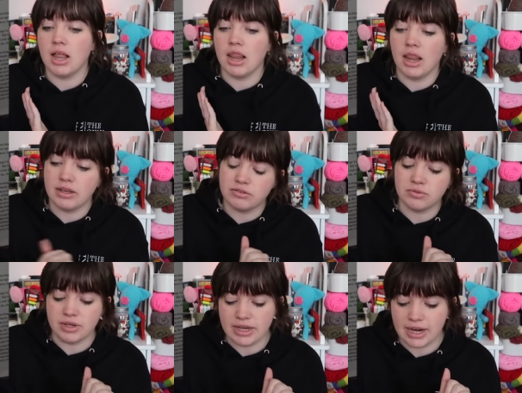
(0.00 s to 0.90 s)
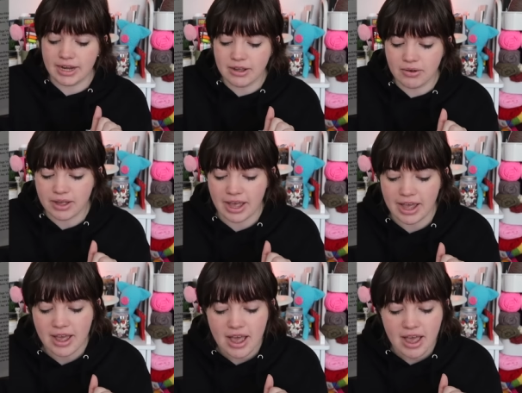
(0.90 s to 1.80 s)
likes reading,
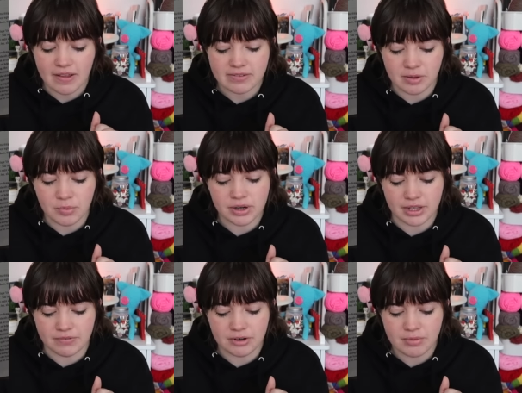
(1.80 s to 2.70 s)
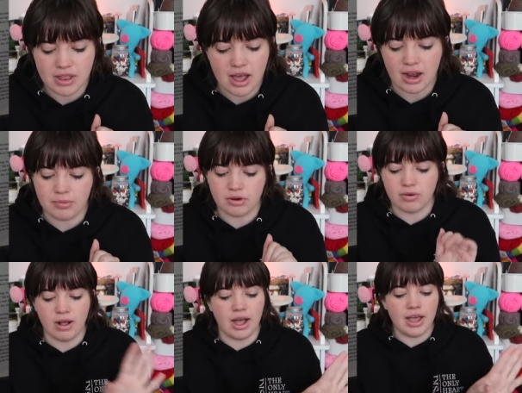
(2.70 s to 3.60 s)
okay? If someone gifted me that, I would
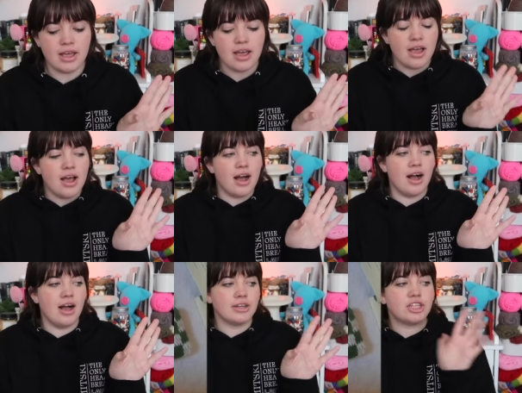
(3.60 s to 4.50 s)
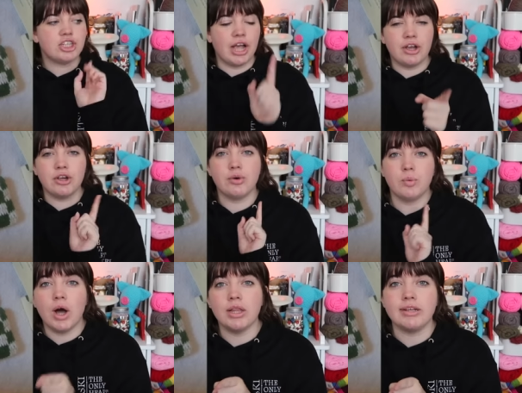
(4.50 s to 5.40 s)
cry. Uh, checkered
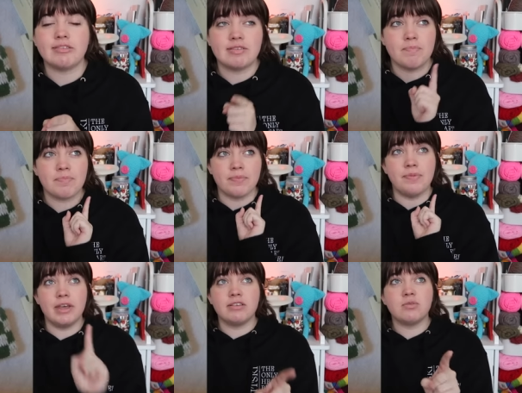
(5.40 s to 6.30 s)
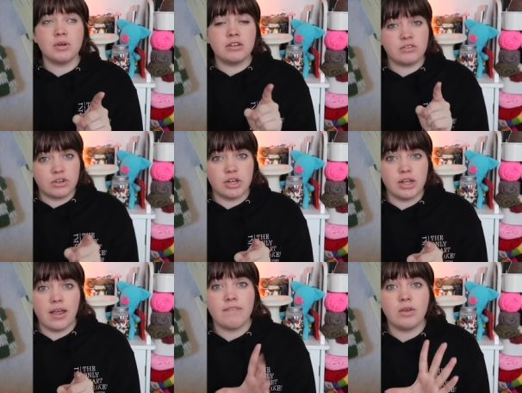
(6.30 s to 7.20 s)
wallets. This one is
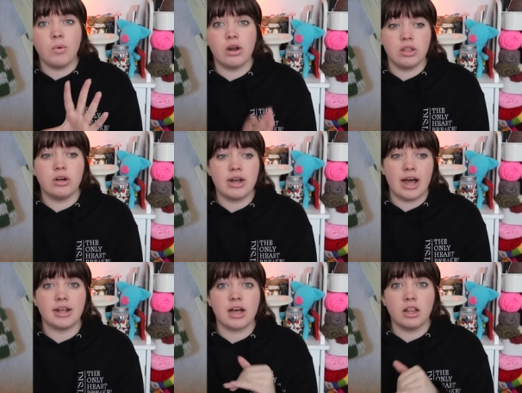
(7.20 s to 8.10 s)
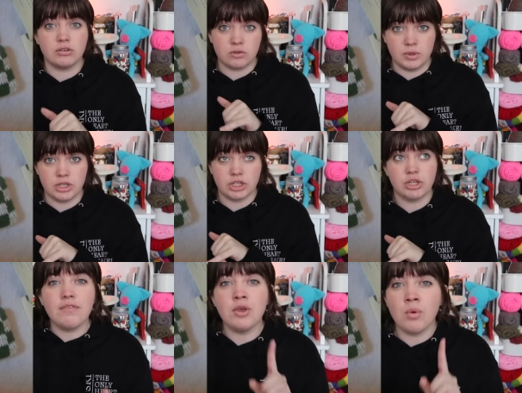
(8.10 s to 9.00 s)
good if you want to learn how to color
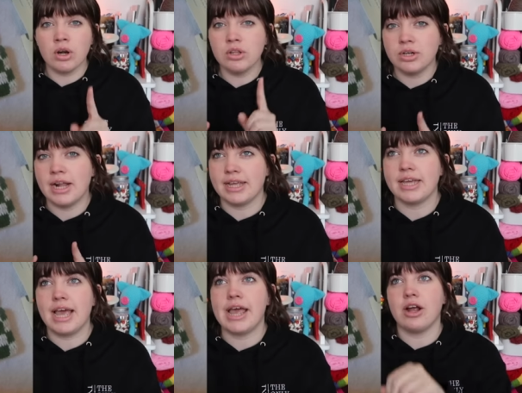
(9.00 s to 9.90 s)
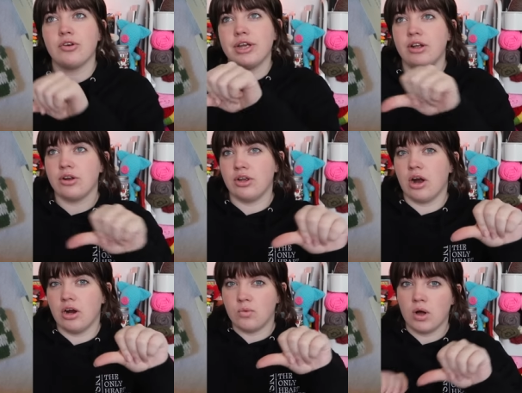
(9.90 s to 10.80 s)
switch. If you want to learn how to carry your
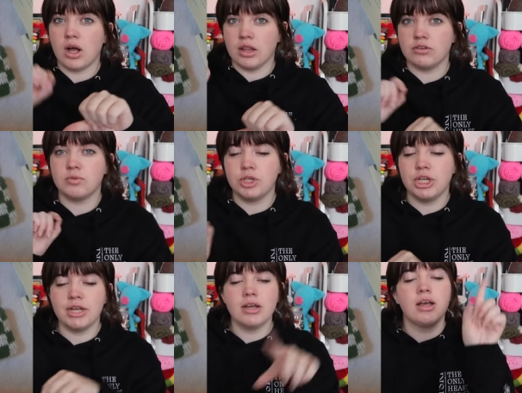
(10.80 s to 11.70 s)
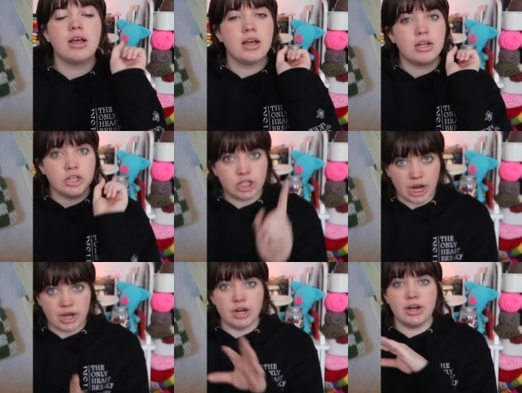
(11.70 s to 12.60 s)
yarn while color switching,
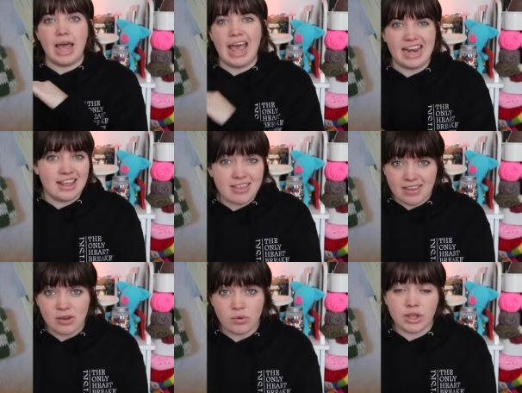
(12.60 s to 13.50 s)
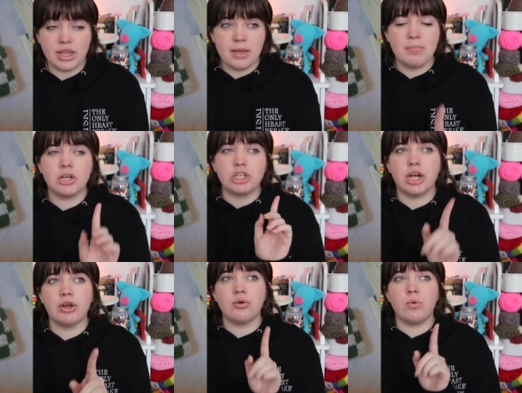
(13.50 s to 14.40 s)
checkered anything really, but
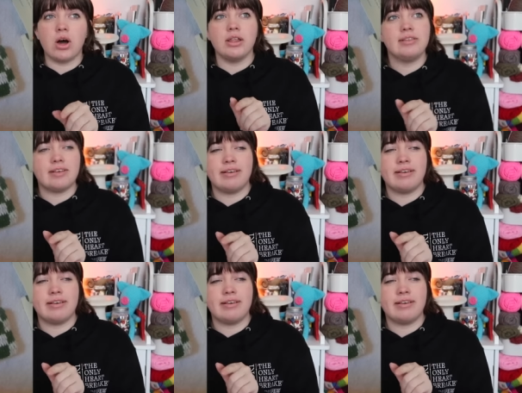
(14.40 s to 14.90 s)
checkered wallets